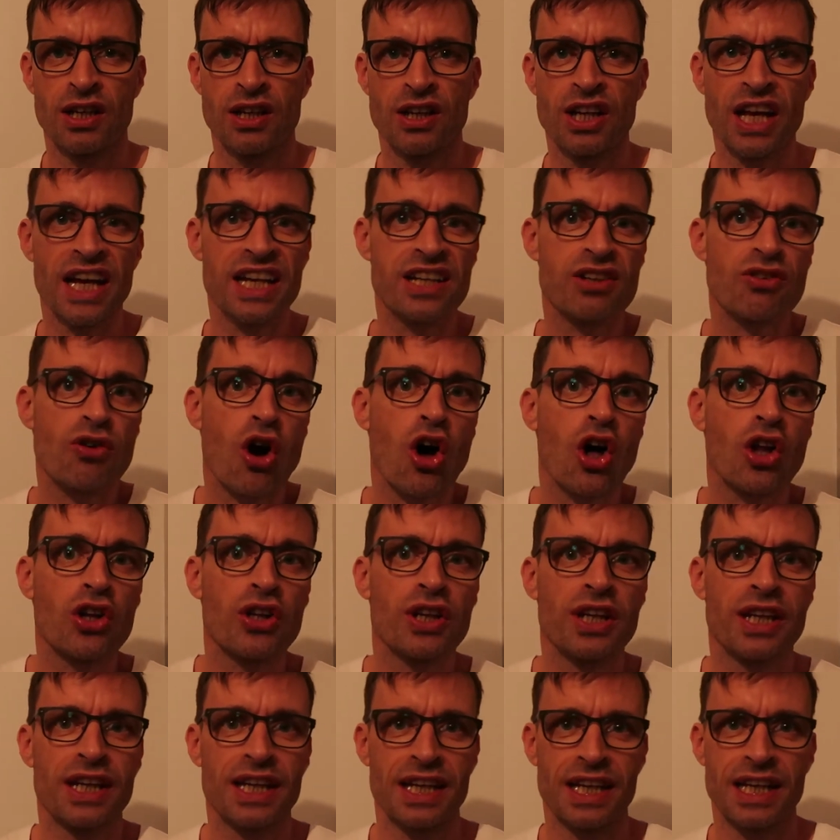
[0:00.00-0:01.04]
Later
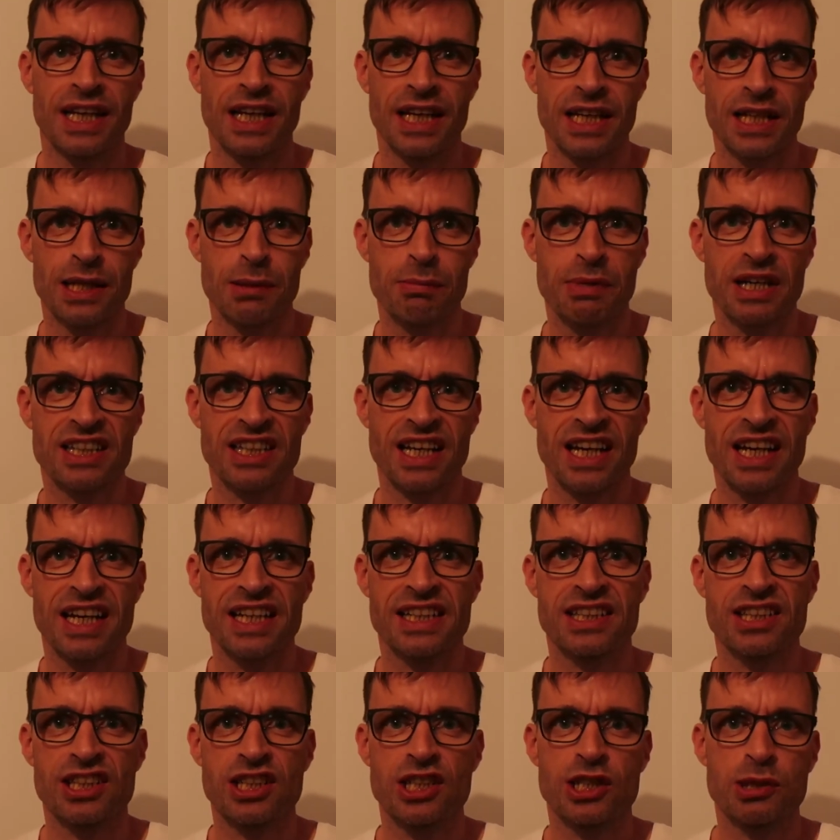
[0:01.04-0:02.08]
on, in the
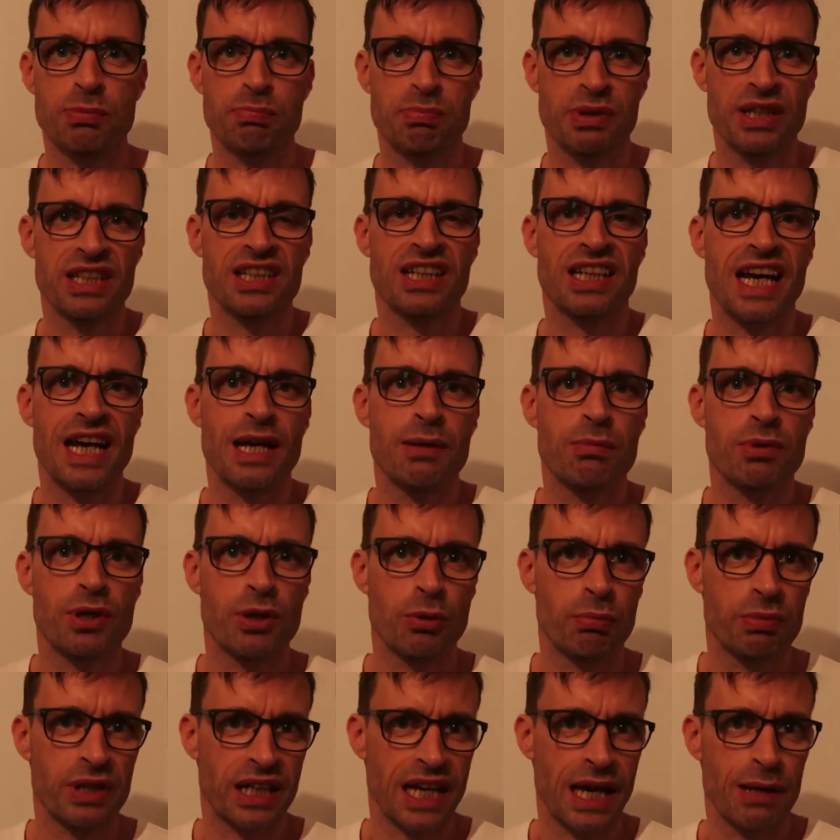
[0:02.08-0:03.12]
mid-80s, Peter
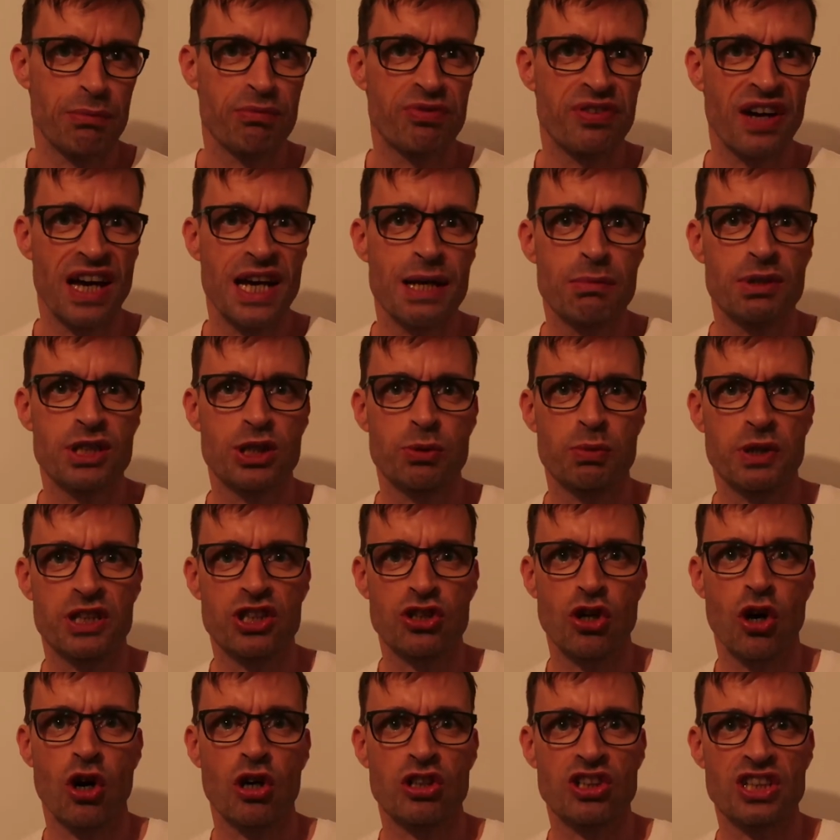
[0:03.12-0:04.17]
Gabriel became famous with
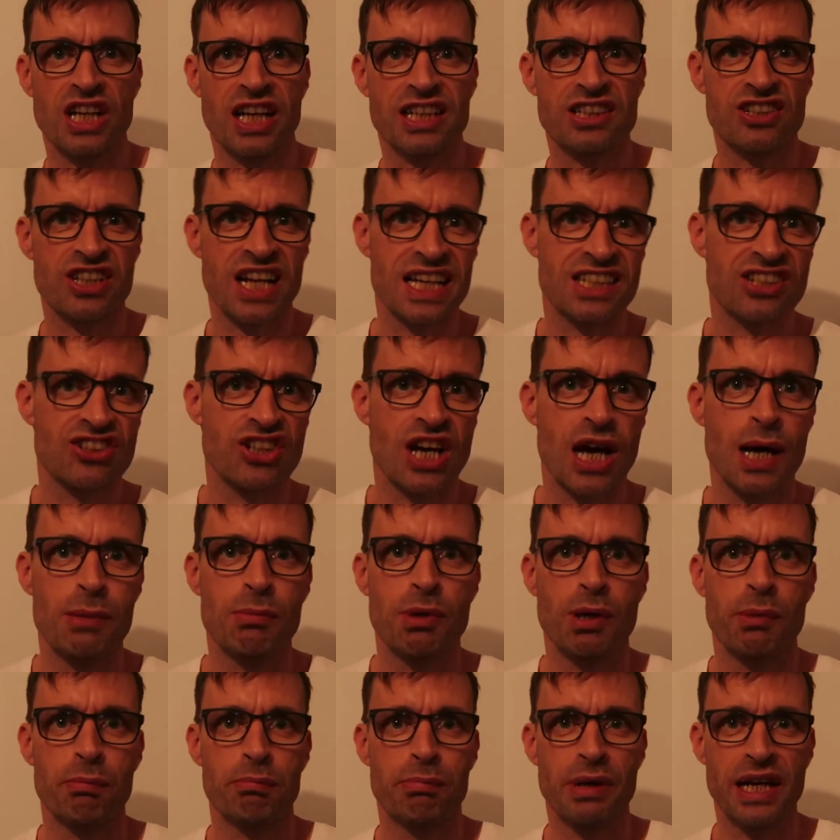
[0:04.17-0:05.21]
songs like
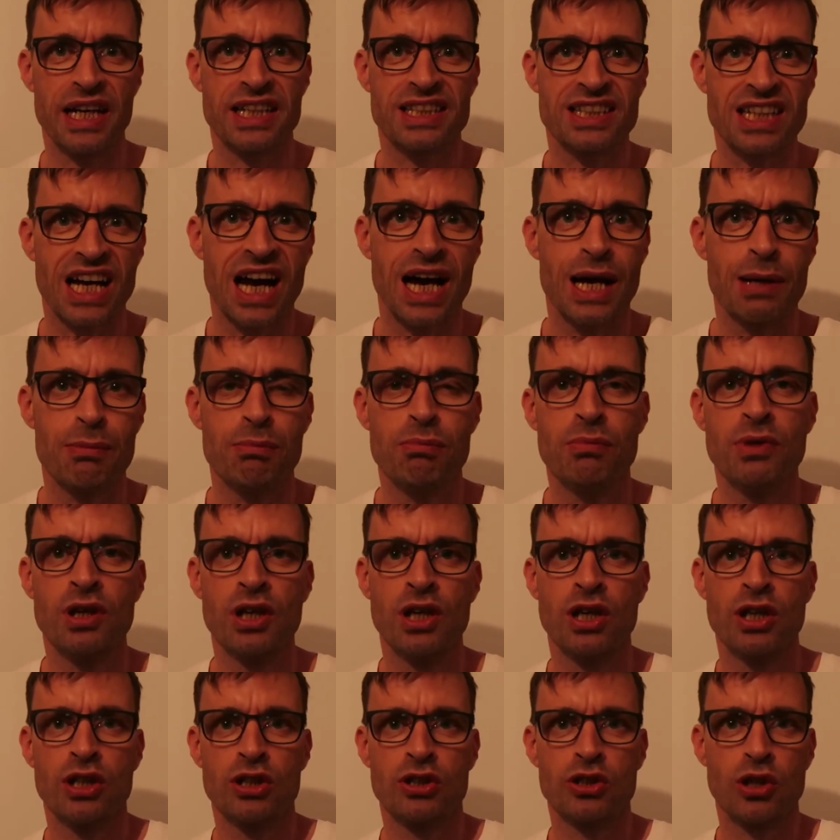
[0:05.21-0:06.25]
Sledgehammer, Big Time,
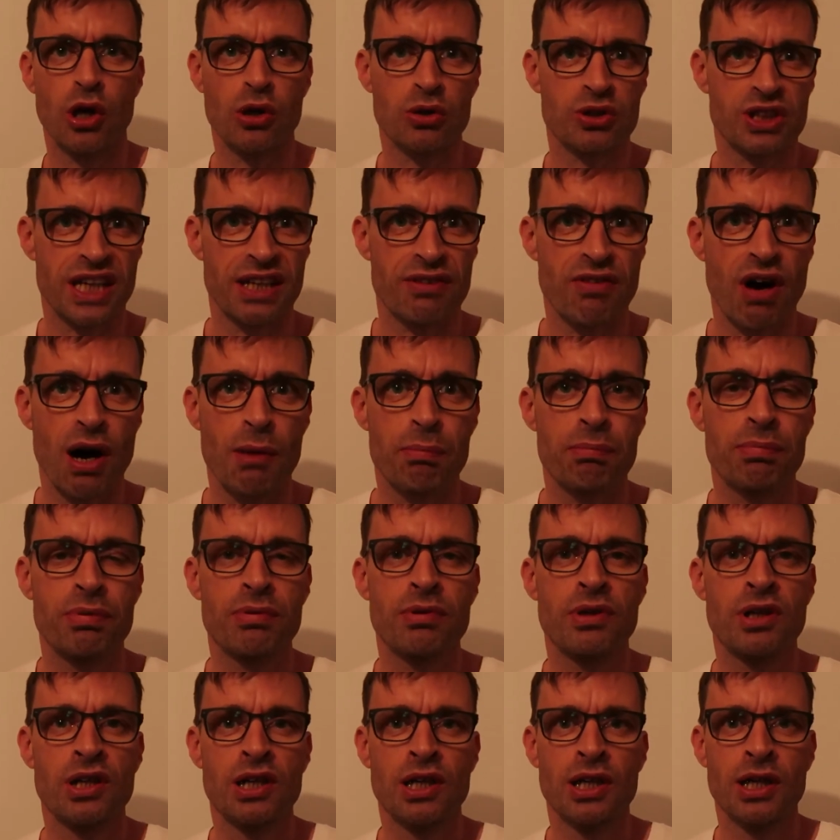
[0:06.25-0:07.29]
Don't Give
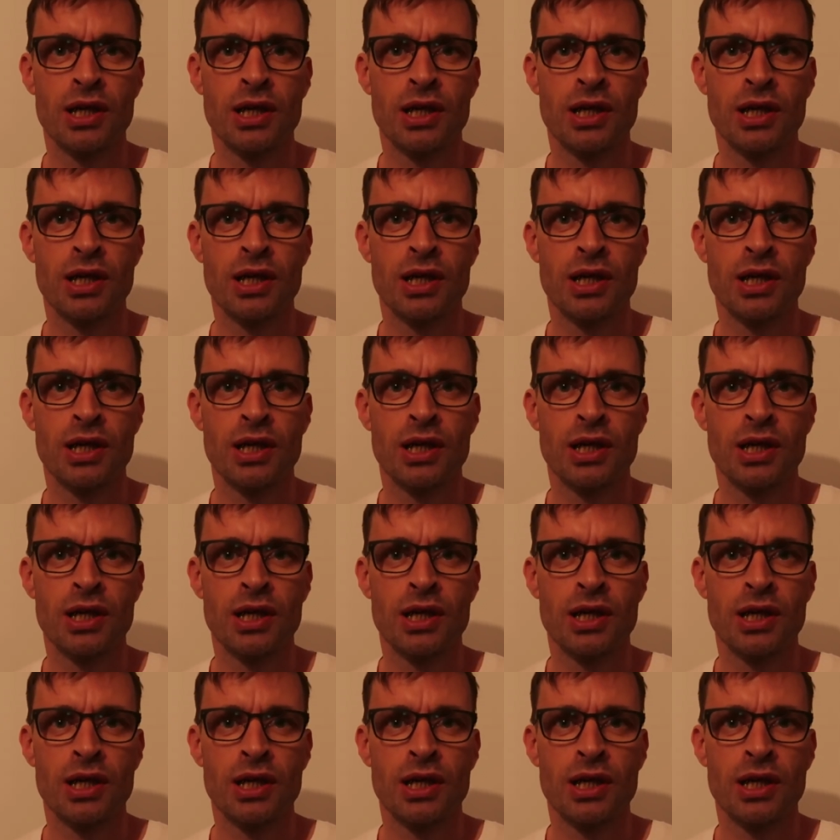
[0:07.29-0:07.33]
Up.